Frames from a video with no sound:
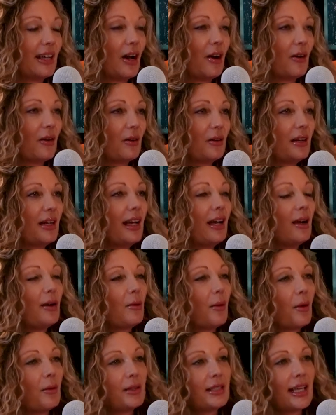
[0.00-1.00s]
So
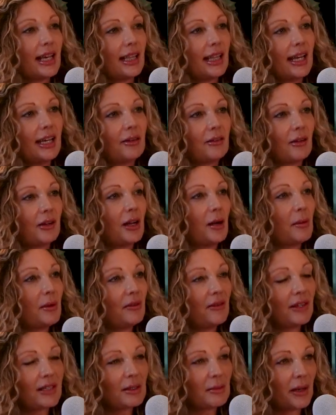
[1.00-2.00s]
what was that like growing up in
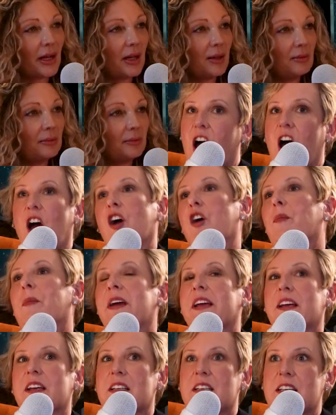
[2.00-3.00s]
Fellsmere? Oh
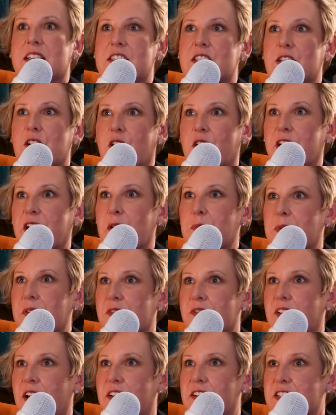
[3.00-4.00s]
my goodness, growing up
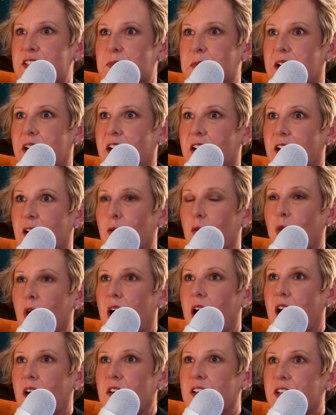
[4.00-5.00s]
in Fellsmere.
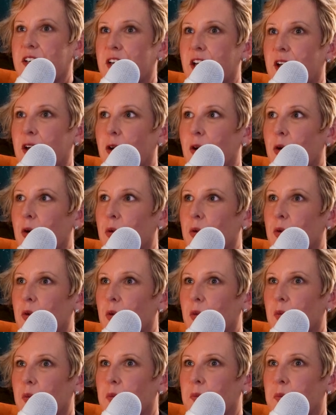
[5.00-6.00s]
Well,
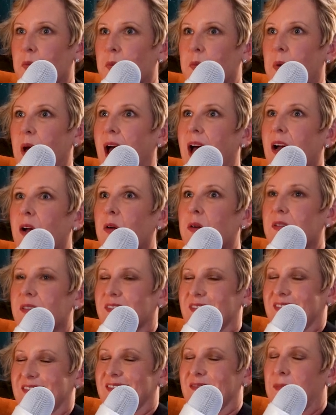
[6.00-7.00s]
back
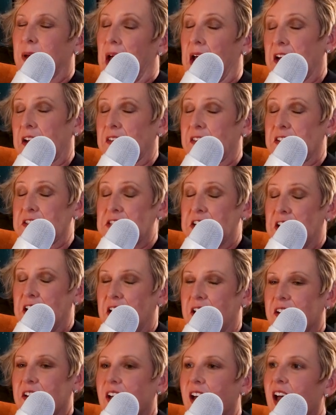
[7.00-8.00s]
back in the
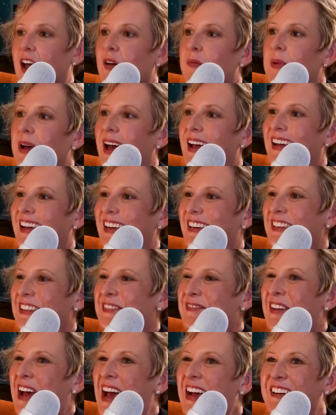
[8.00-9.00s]
day, back
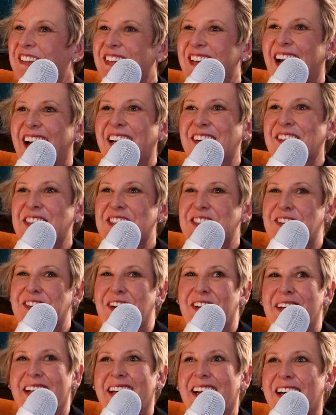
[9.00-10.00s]
back when I was
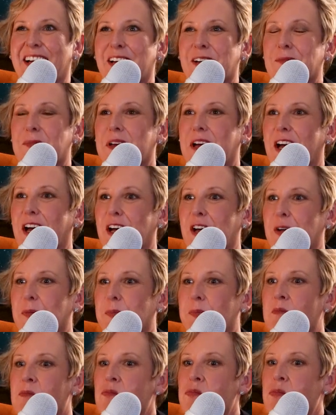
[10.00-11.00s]
growing up,
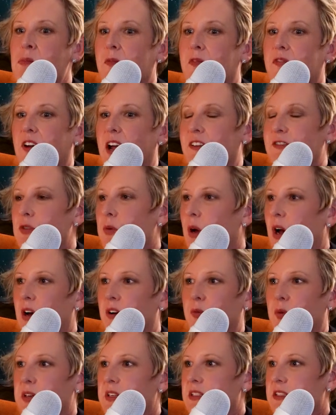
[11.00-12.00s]

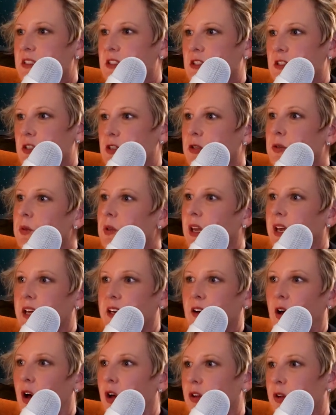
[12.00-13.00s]
512 was 2
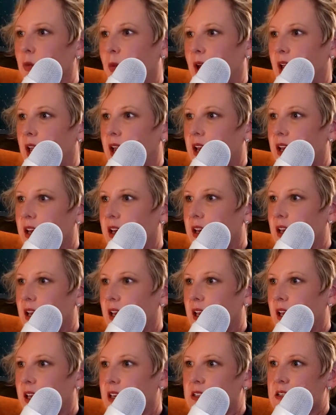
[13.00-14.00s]
lane all the way
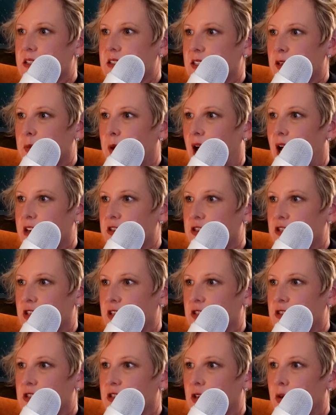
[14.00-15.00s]
into
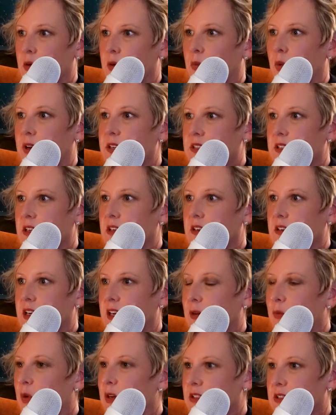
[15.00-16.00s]
Sebastian. So it
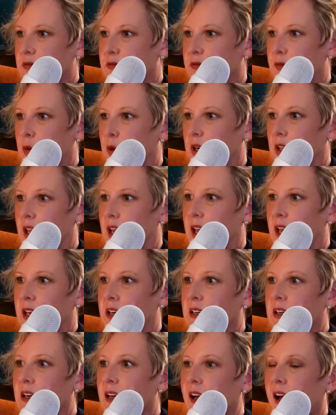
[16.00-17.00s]
wasn't 4
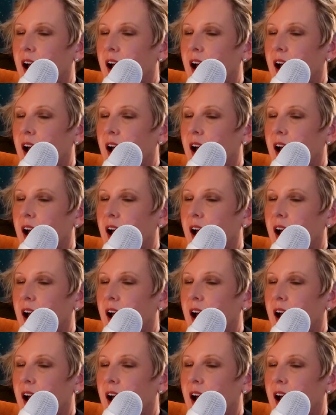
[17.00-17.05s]
lane.